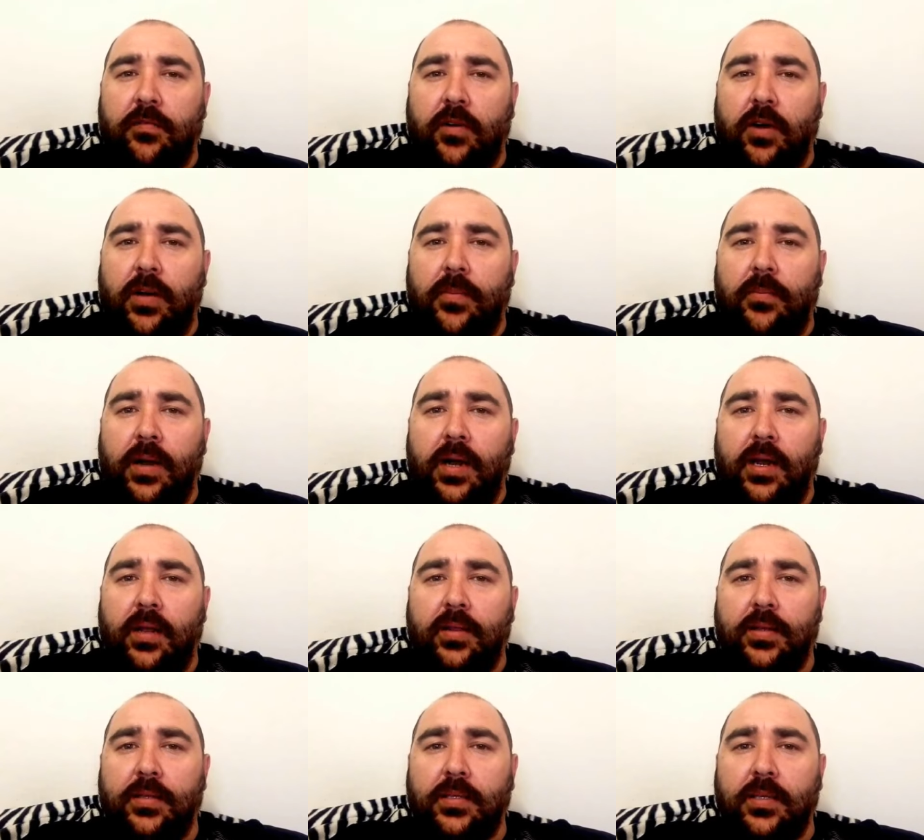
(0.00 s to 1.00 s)
via
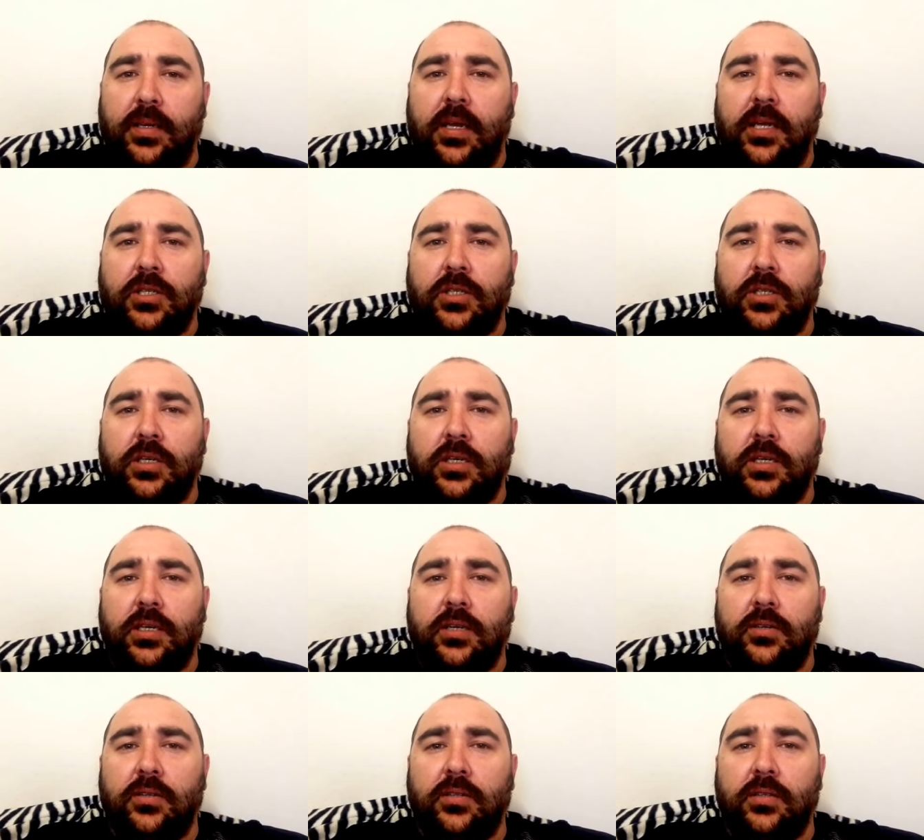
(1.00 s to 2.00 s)
mail
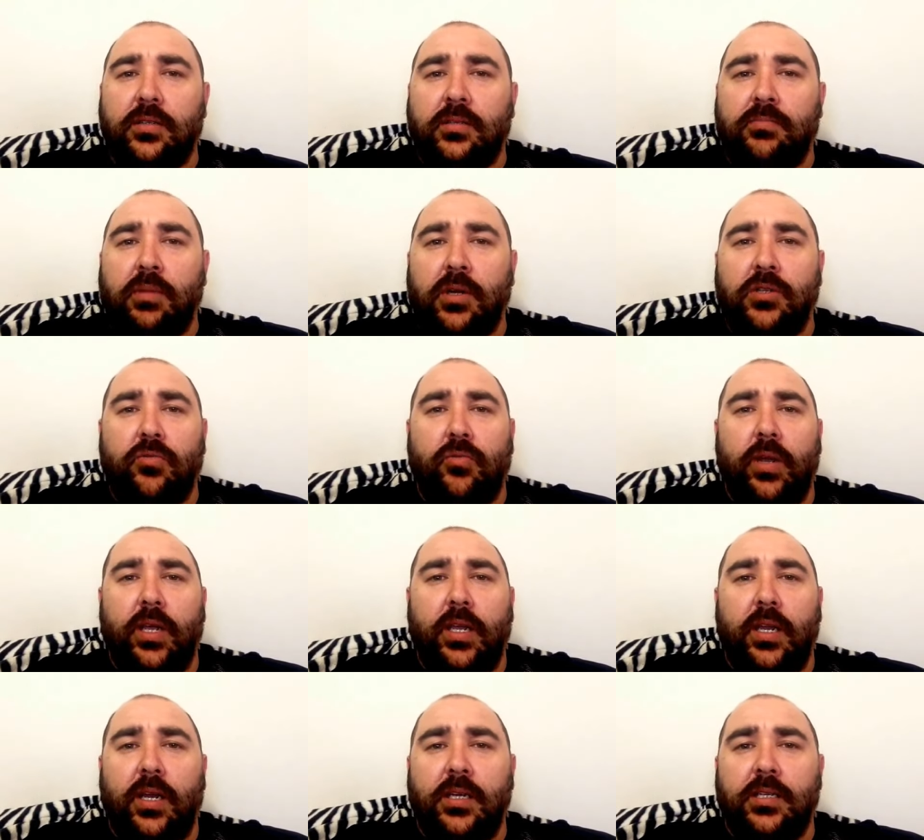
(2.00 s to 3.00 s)
internationally because there's a bunch of
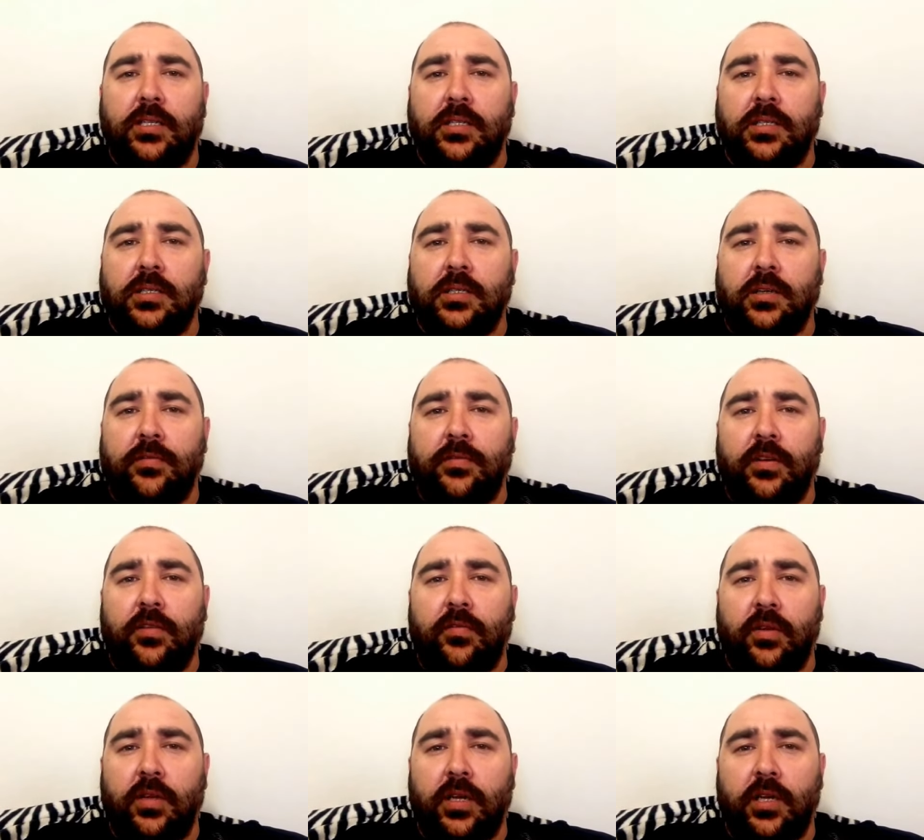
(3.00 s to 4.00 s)
regulations and stuff for
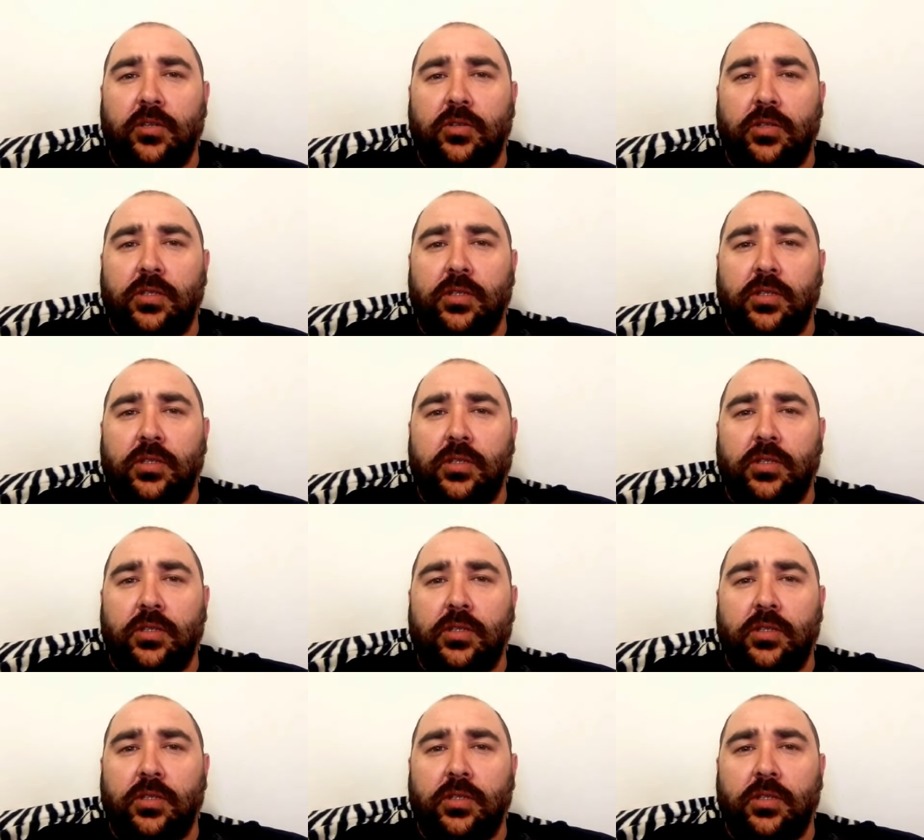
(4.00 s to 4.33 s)
different countries.